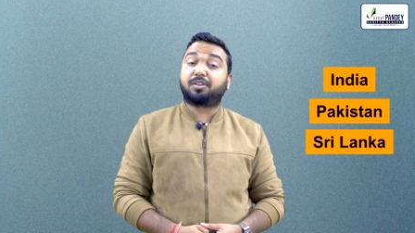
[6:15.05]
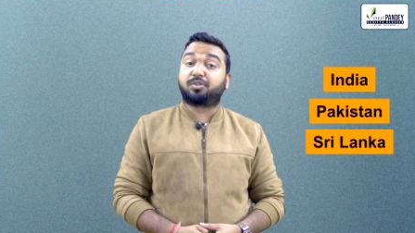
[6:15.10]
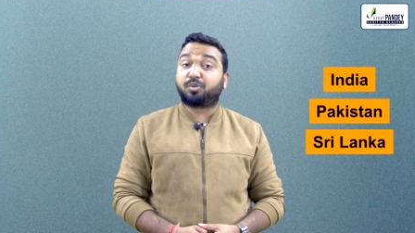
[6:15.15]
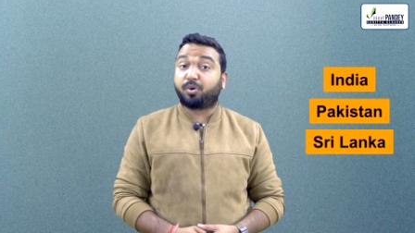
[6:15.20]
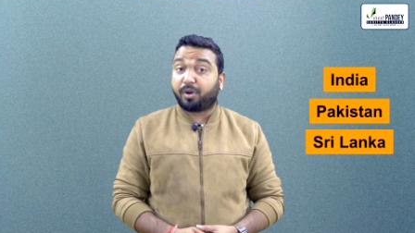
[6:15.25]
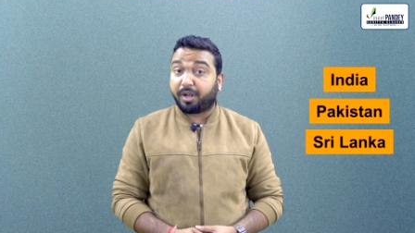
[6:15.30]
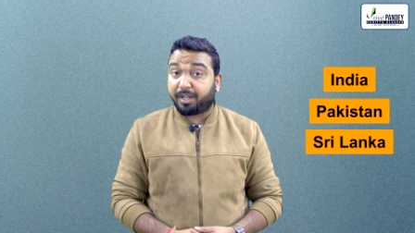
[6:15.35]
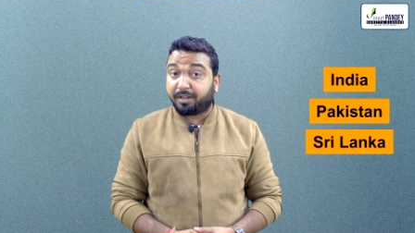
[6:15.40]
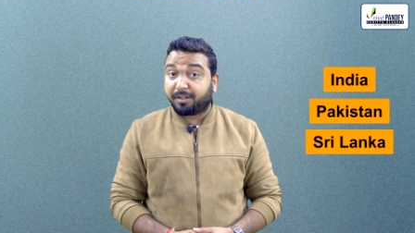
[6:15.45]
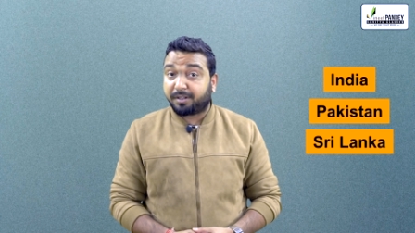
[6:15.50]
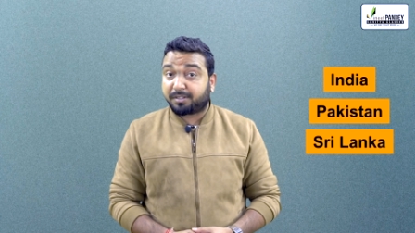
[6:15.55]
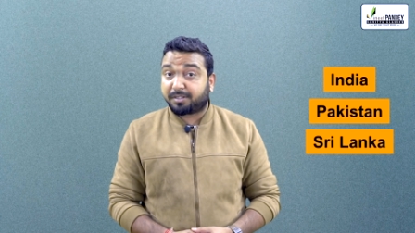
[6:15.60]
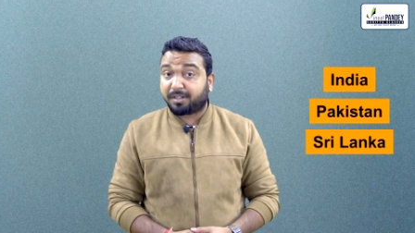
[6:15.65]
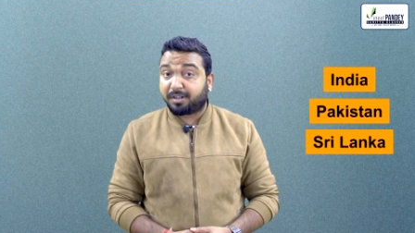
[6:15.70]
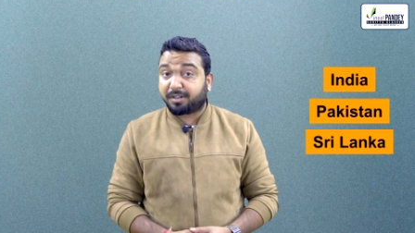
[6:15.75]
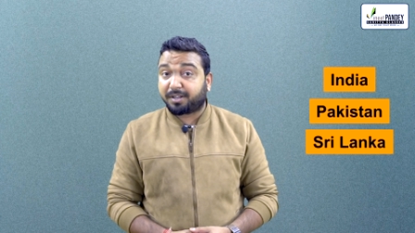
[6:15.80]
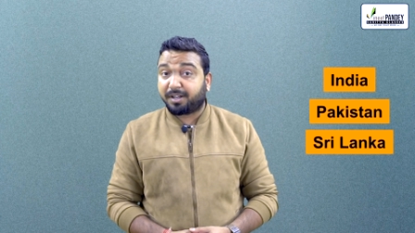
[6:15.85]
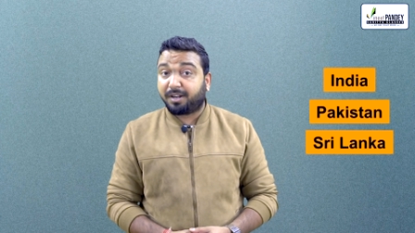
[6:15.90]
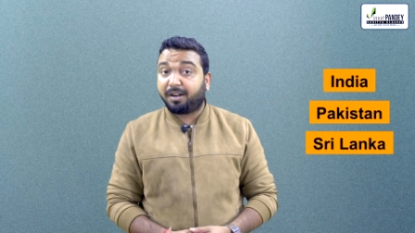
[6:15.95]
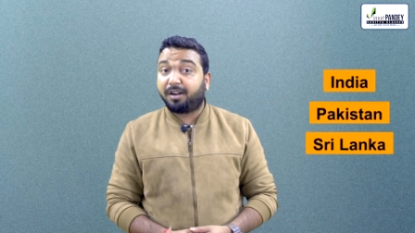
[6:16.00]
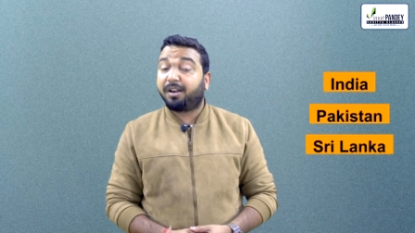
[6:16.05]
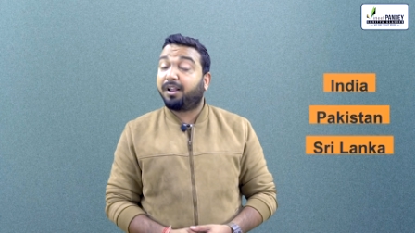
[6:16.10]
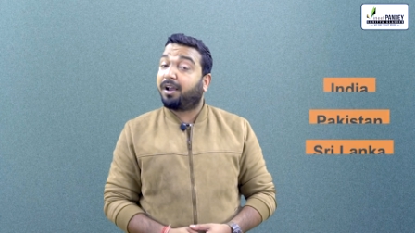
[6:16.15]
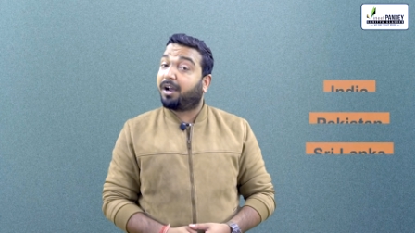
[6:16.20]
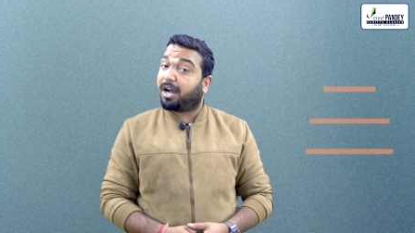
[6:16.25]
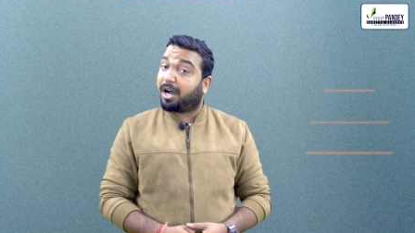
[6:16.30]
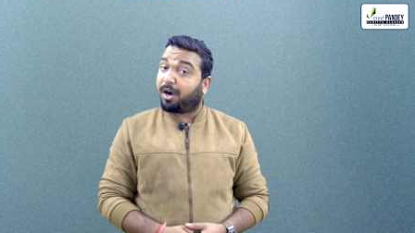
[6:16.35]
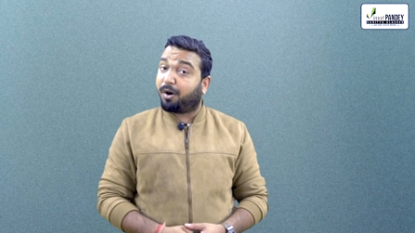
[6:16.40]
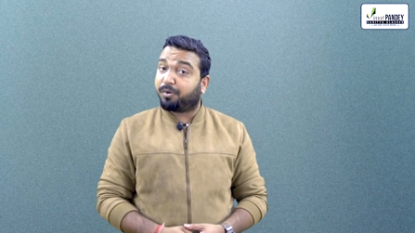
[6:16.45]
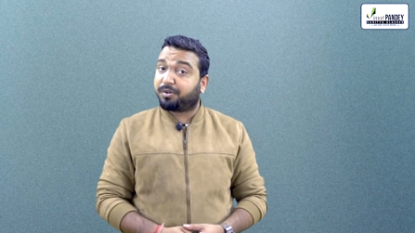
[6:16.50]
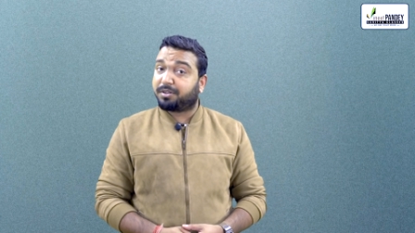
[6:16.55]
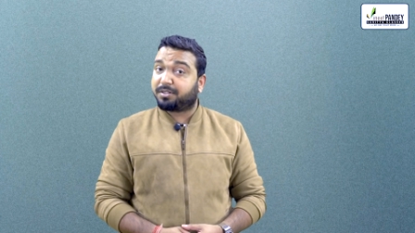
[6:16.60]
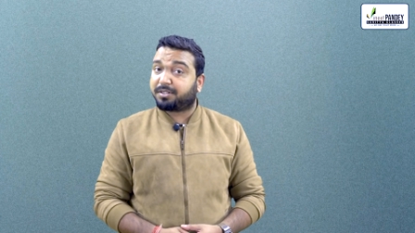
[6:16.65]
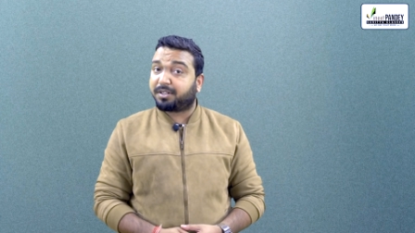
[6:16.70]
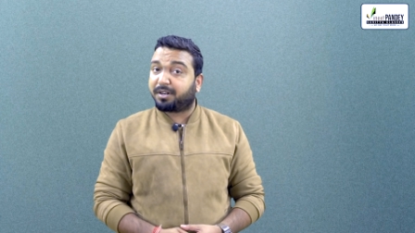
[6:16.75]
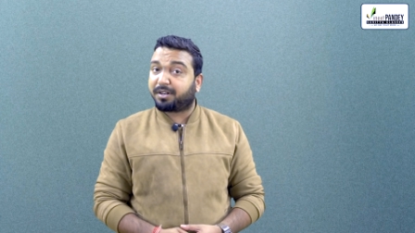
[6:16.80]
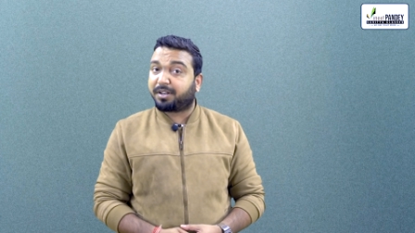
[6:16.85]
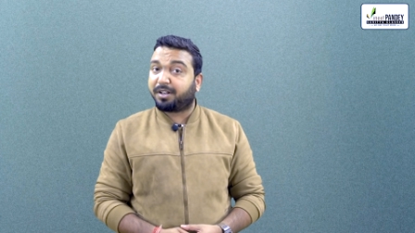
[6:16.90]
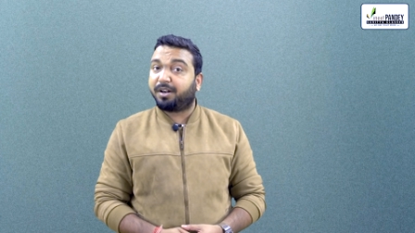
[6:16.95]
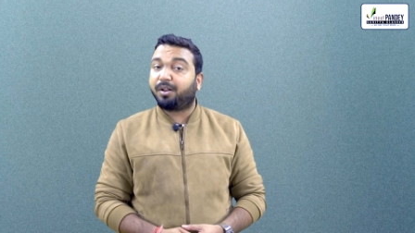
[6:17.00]
So inner circle, outer
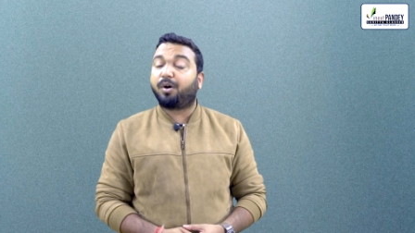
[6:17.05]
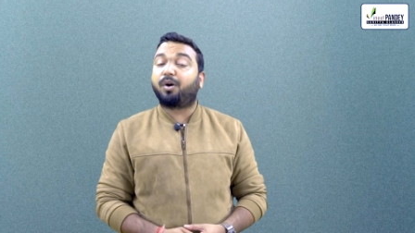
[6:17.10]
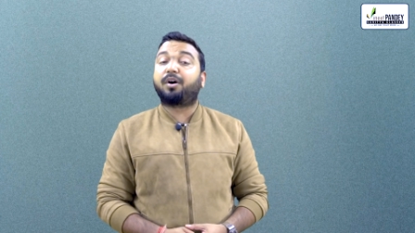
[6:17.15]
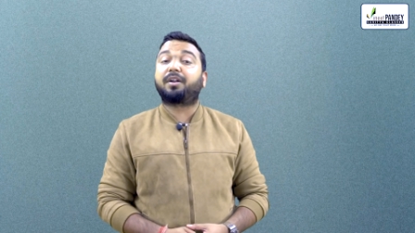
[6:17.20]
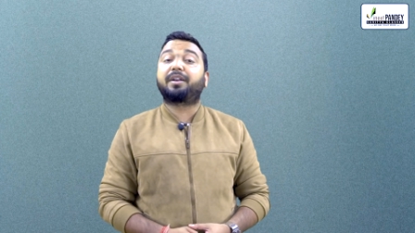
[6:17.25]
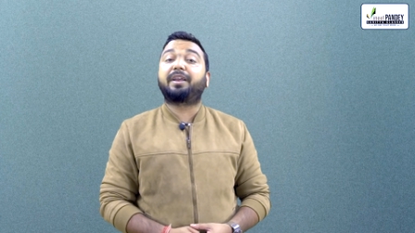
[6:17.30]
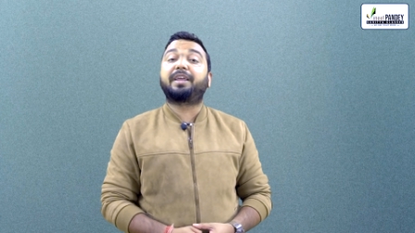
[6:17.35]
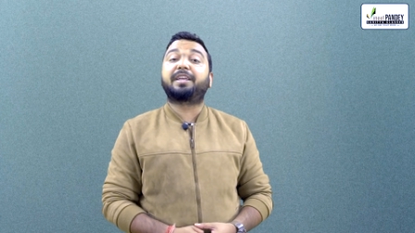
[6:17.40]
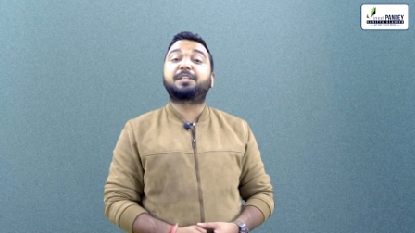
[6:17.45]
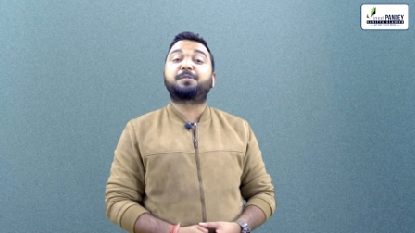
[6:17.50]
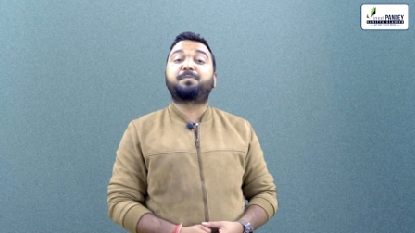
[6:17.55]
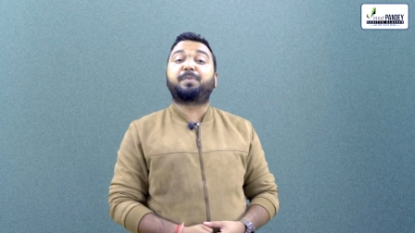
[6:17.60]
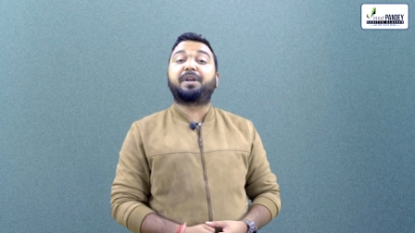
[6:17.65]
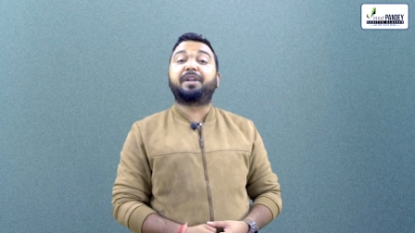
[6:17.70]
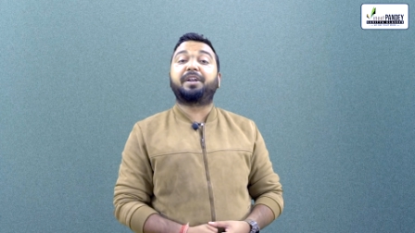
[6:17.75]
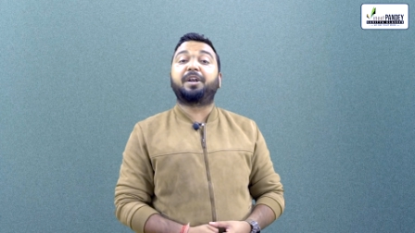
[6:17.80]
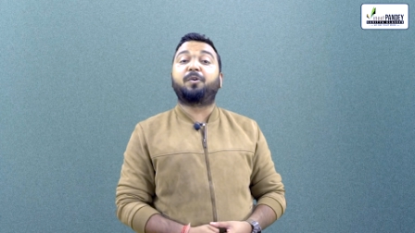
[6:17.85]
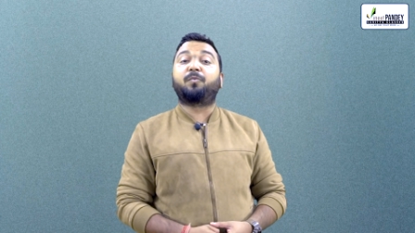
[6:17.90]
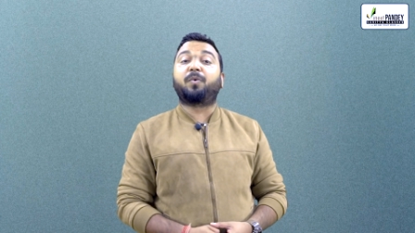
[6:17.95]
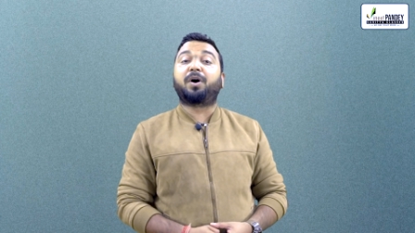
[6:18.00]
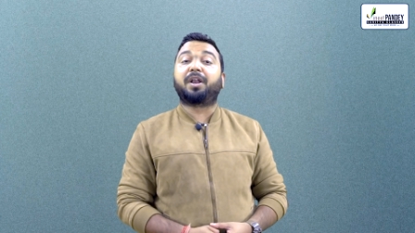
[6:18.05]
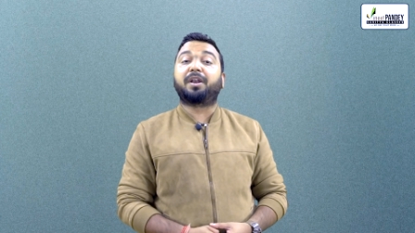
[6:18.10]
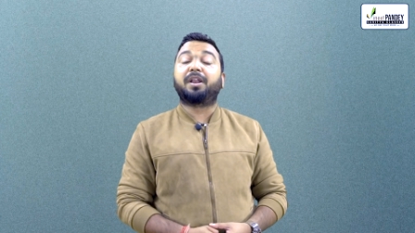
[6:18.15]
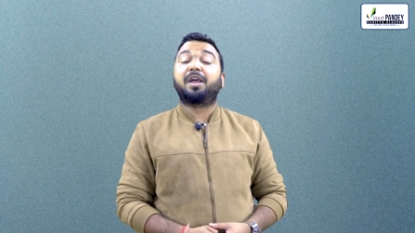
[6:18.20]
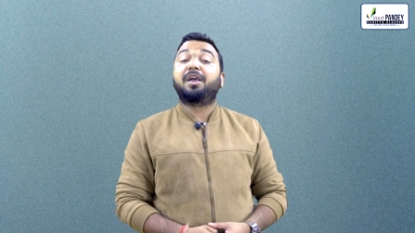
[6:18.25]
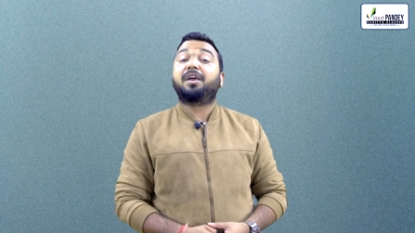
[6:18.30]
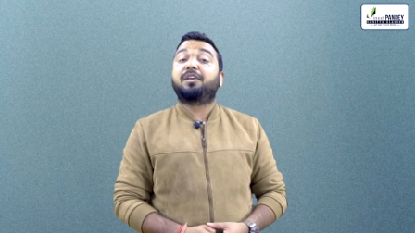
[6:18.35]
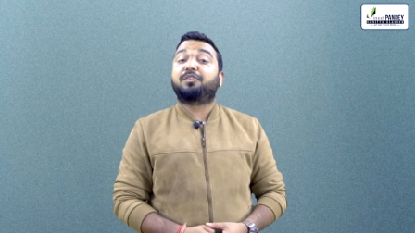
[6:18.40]
circle or expanded one.